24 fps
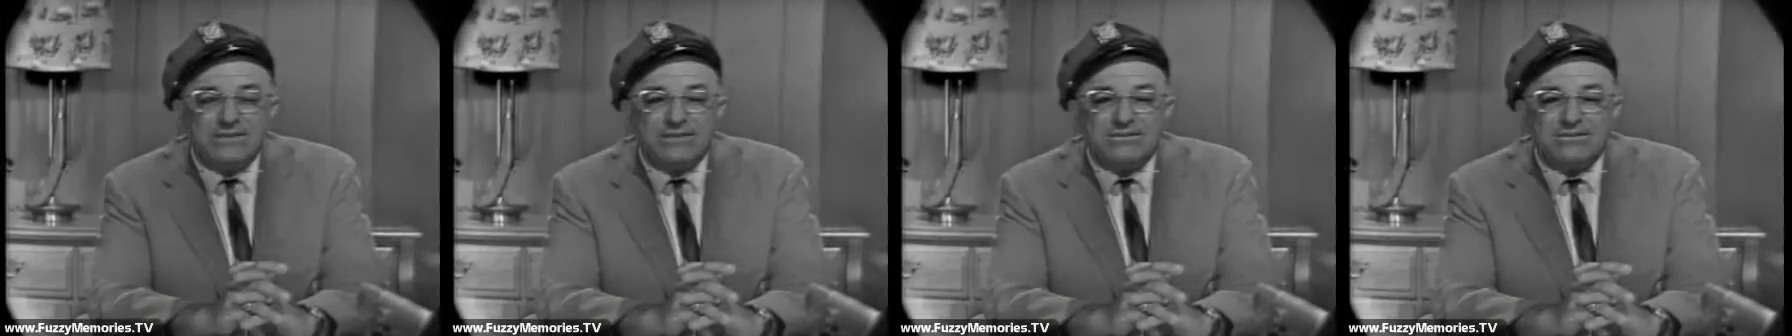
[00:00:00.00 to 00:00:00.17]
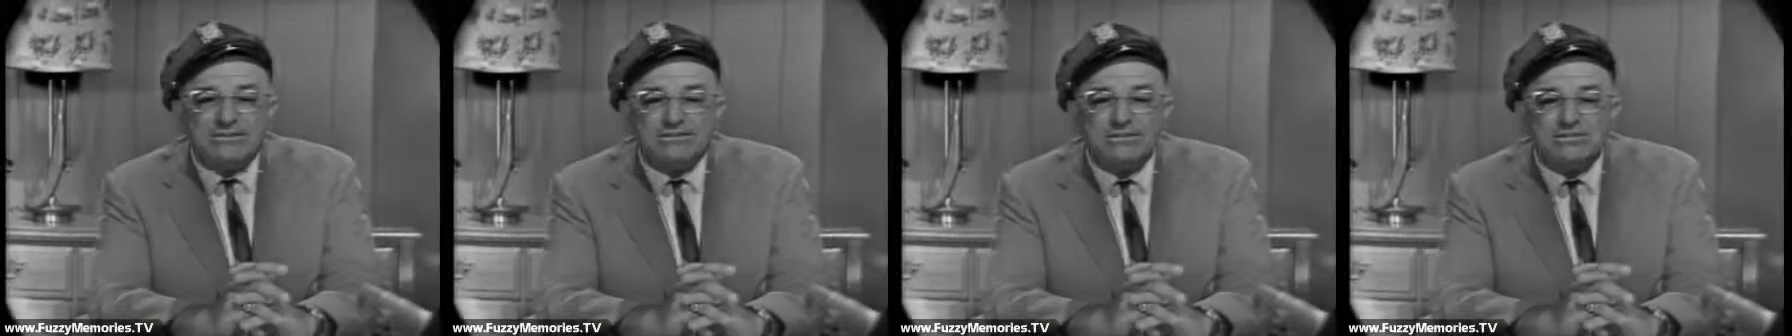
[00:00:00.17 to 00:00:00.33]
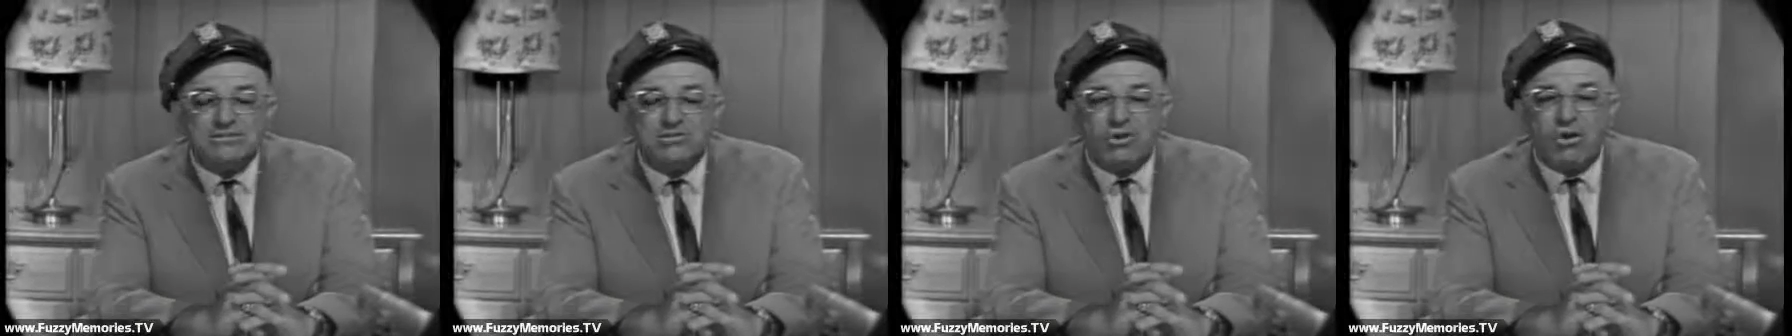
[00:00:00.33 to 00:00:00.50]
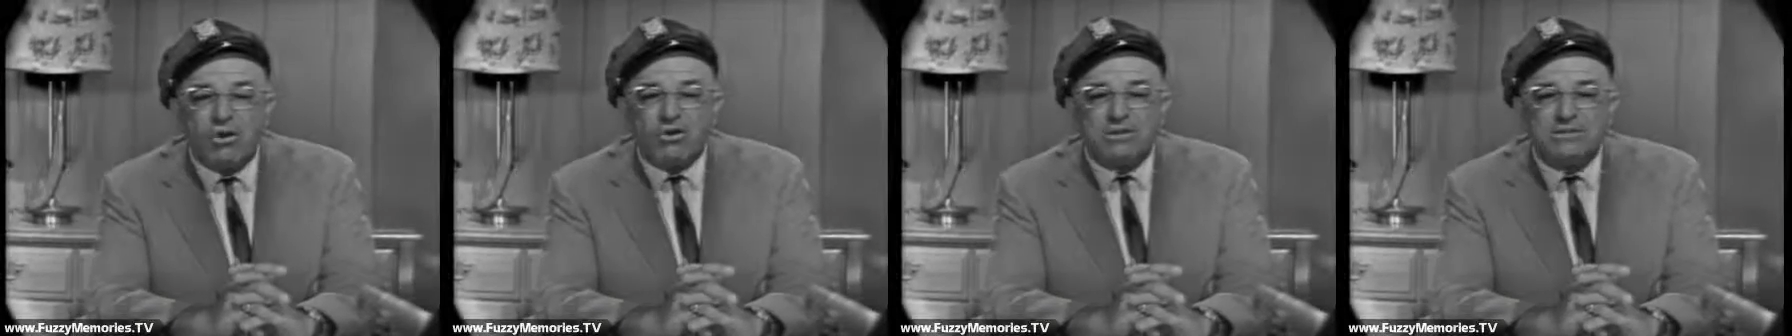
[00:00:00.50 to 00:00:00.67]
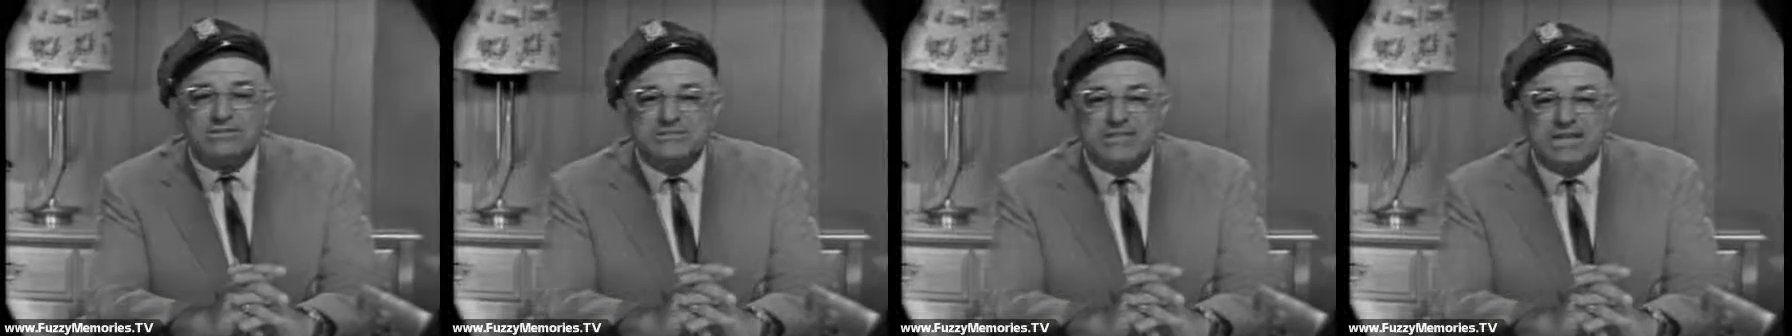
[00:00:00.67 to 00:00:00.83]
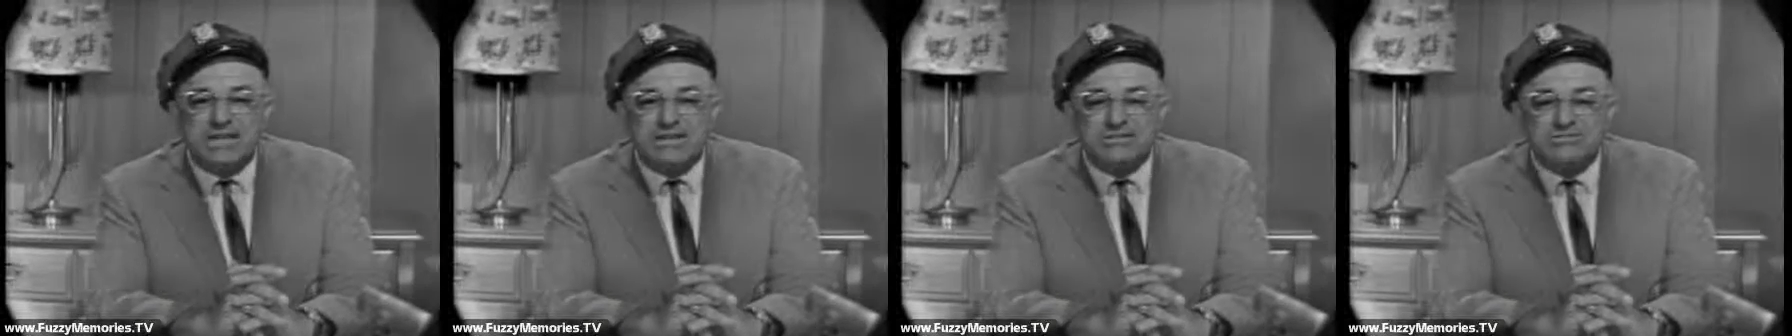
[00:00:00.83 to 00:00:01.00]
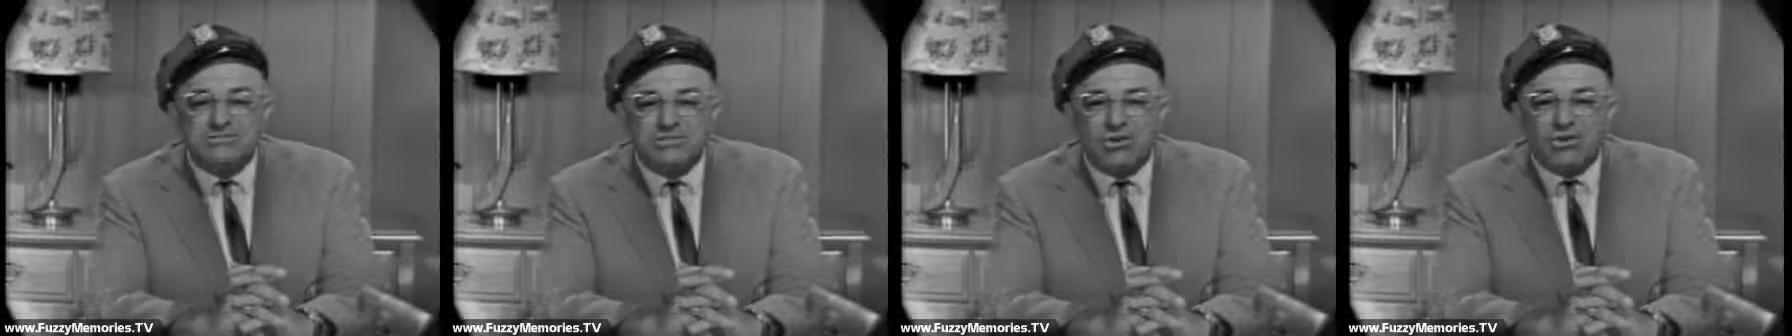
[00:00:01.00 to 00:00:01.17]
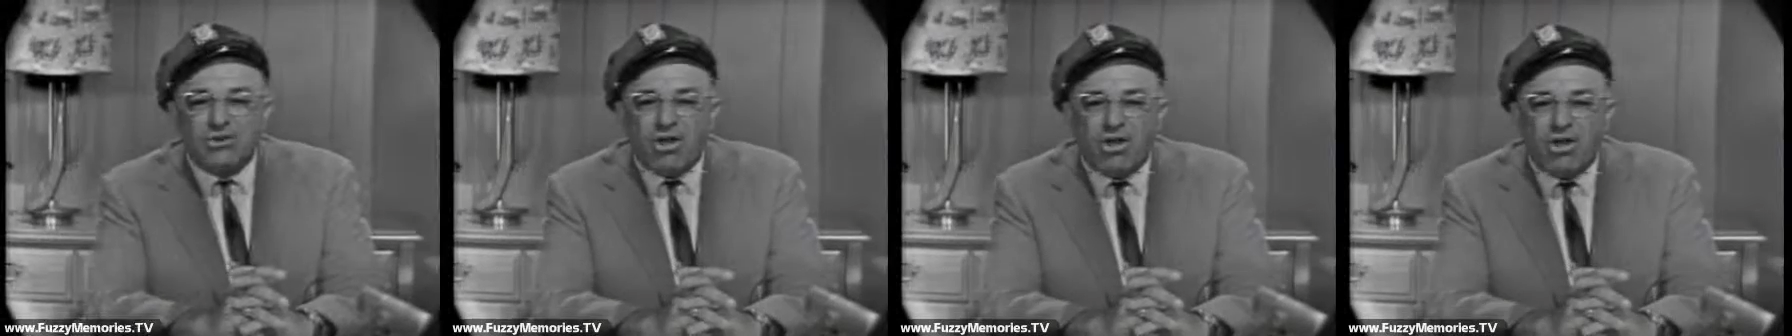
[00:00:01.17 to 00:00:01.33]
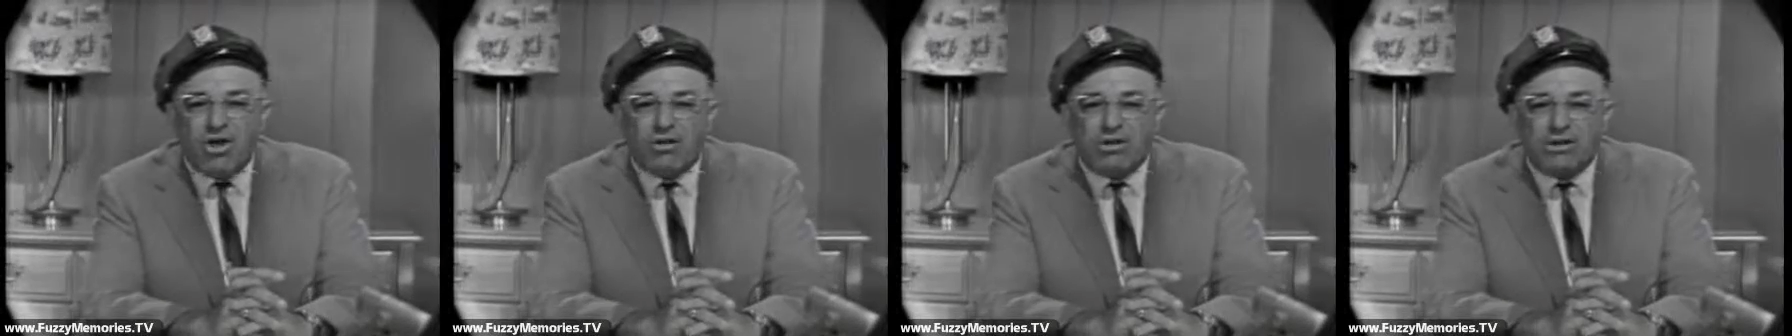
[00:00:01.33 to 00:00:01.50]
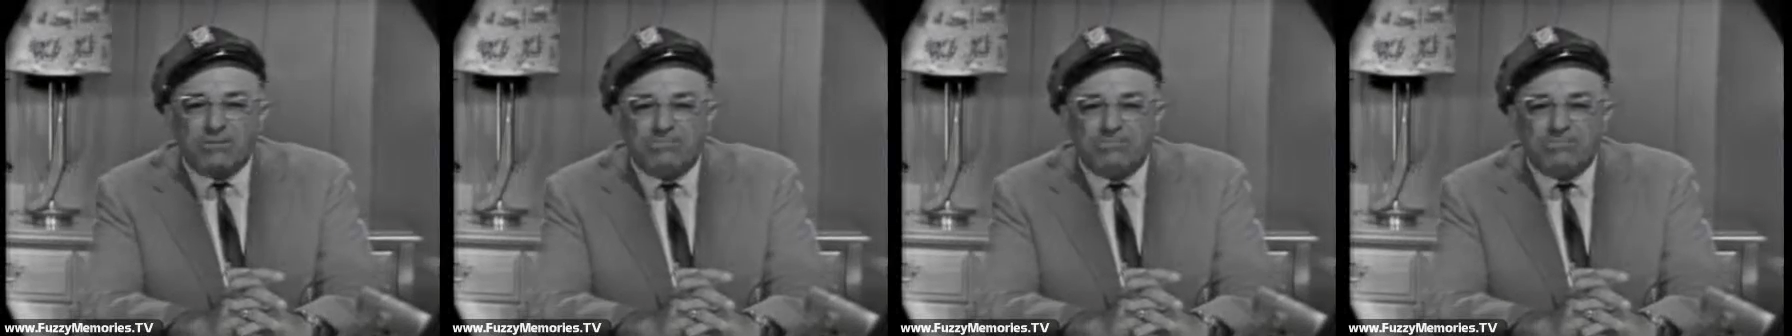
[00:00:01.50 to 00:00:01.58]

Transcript: This is Solly saying so long,